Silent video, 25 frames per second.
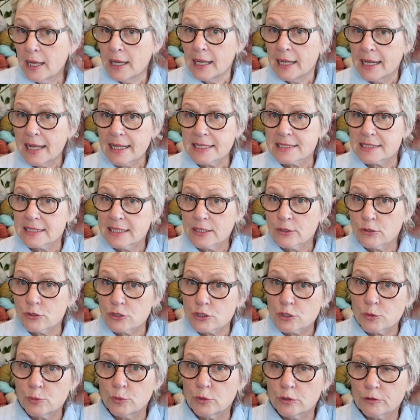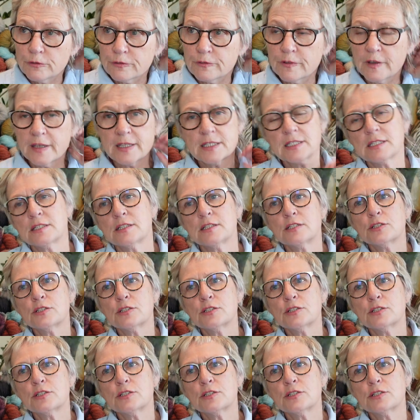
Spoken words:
Let's get on to Woolfest.